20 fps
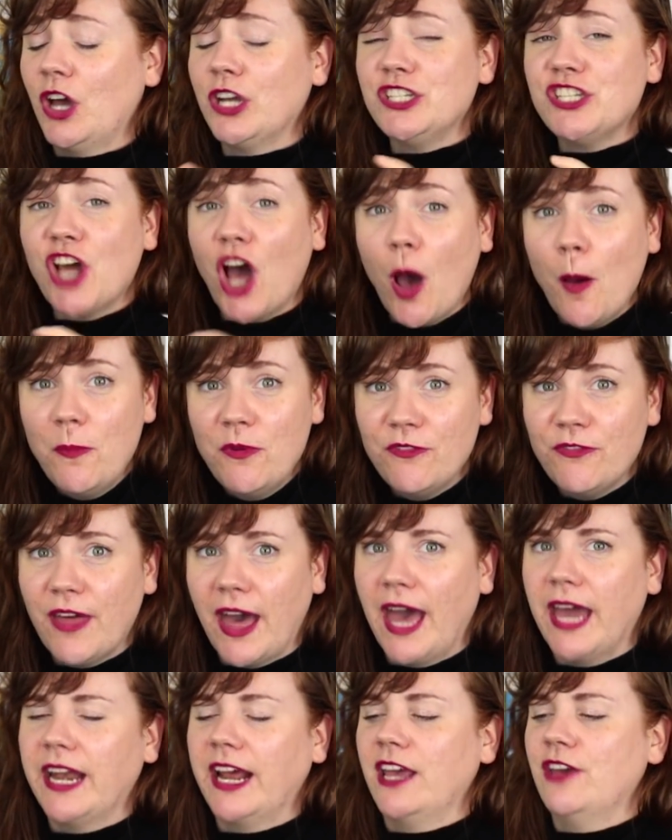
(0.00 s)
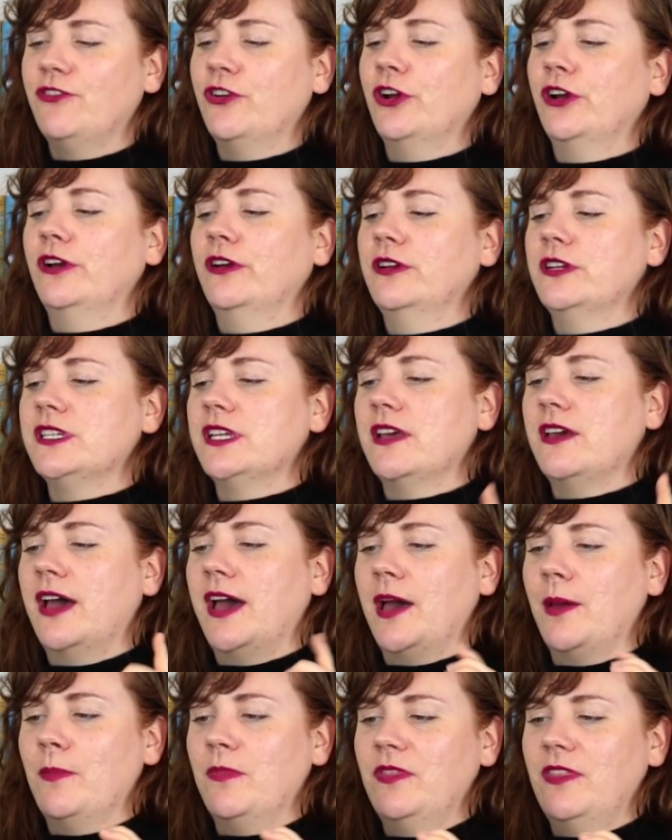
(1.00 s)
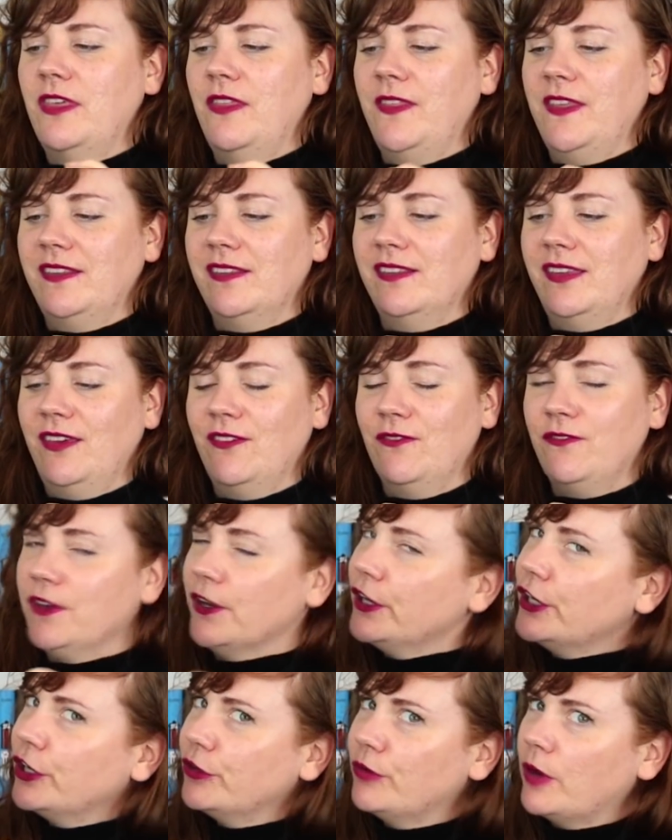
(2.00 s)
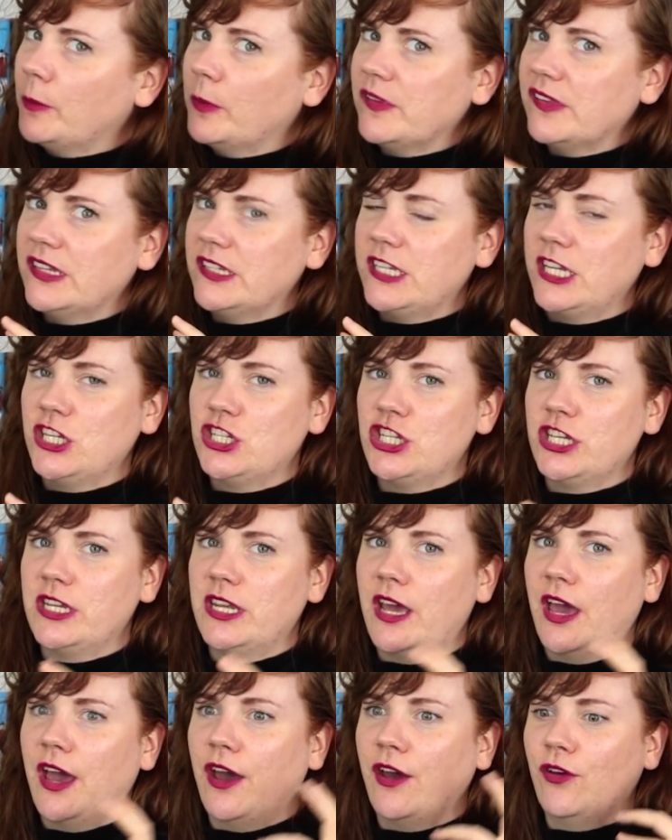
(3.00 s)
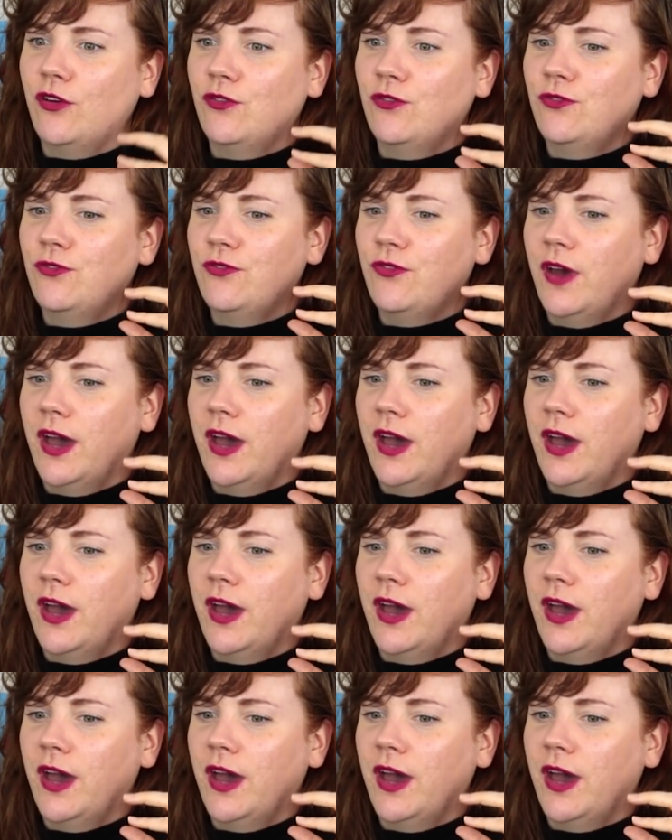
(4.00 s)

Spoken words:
top of that, I've heard that this is a very good representation of